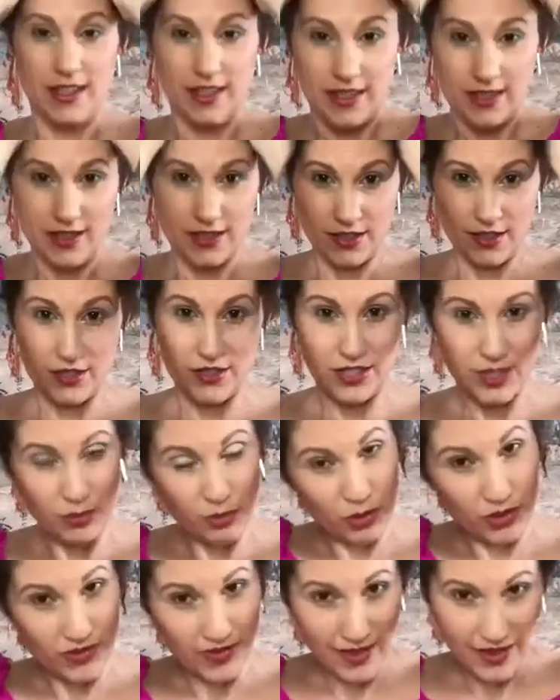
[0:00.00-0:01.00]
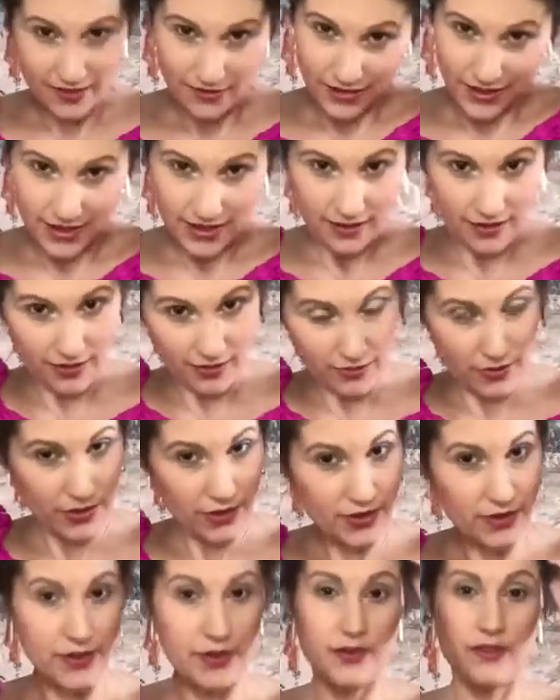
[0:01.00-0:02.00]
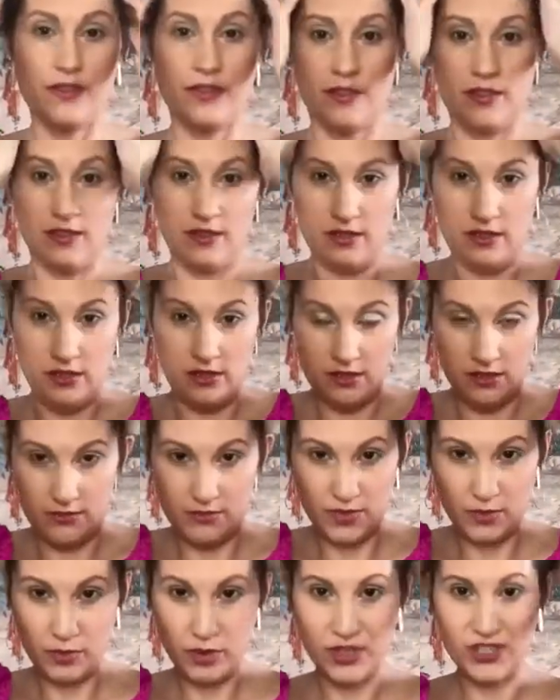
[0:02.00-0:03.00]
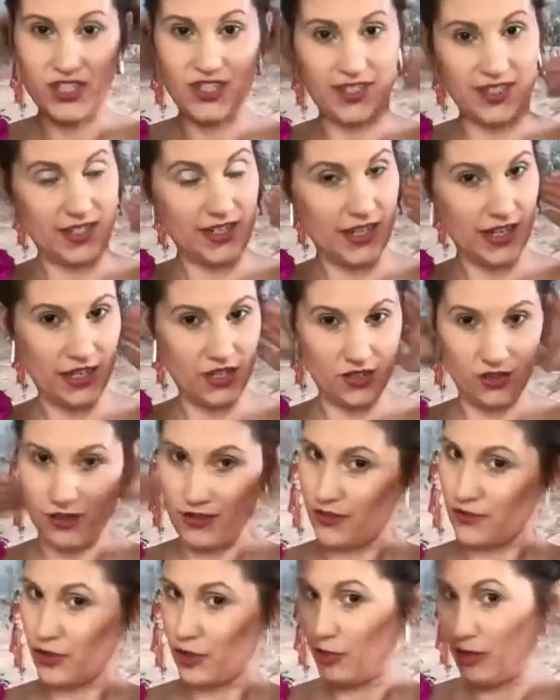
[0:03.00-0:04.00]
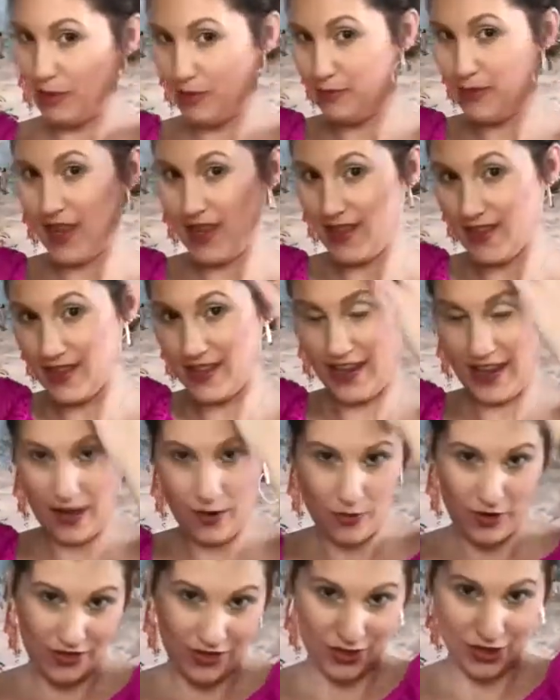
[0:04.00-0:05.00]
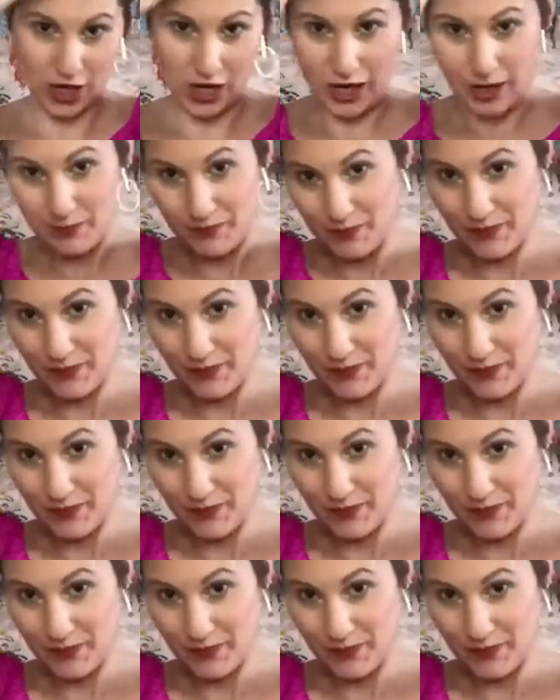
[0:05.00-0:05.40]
So just put that right through. I'm gonna put just a touch all through, but mainly I want the top.